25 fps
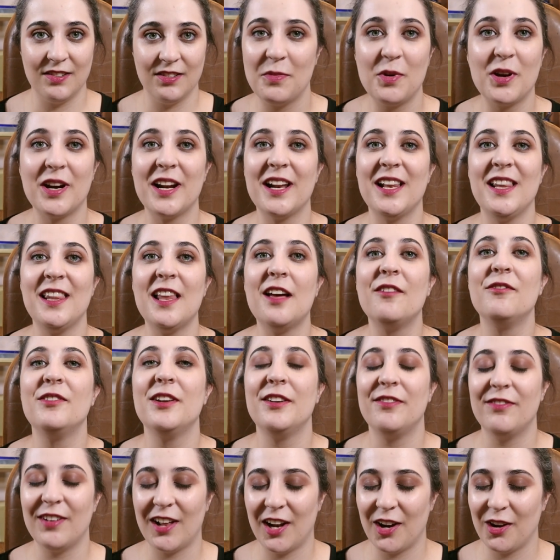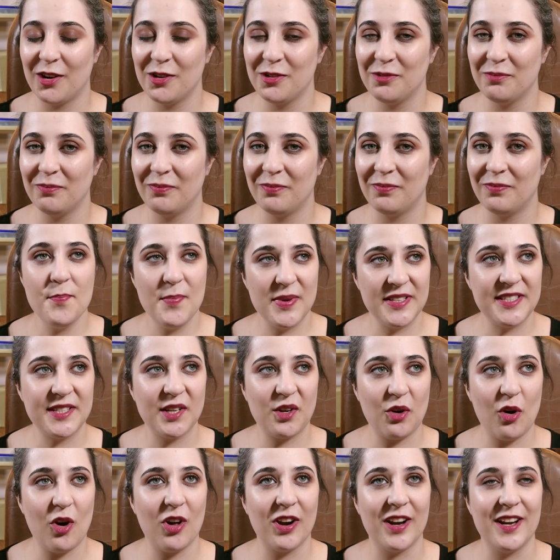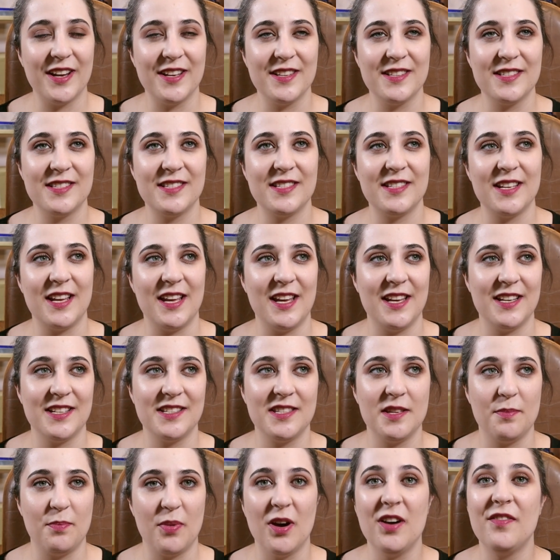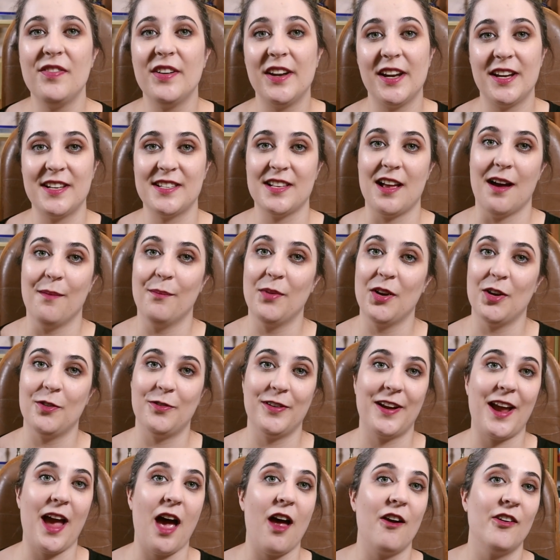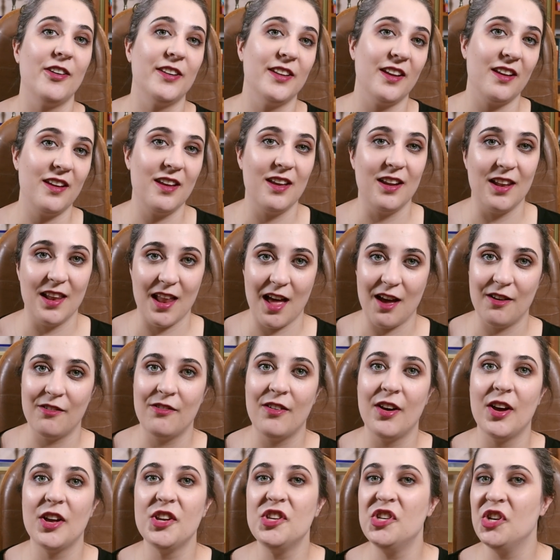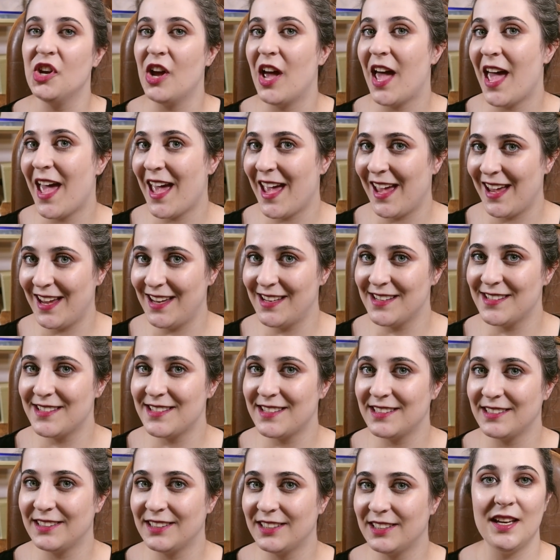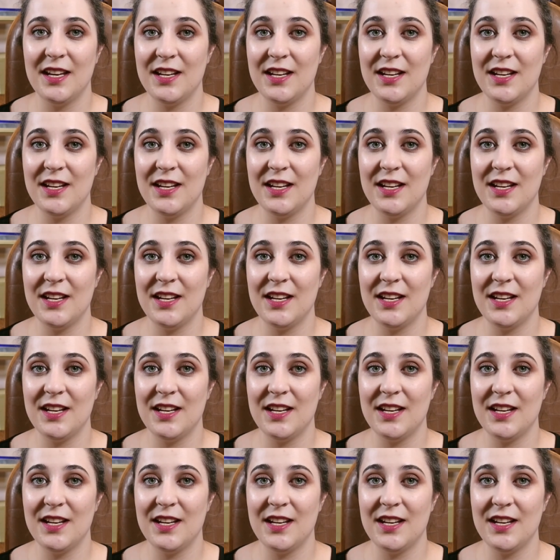What a lovely fellow. Mr. Collins is the perfect example of a character you love to hate.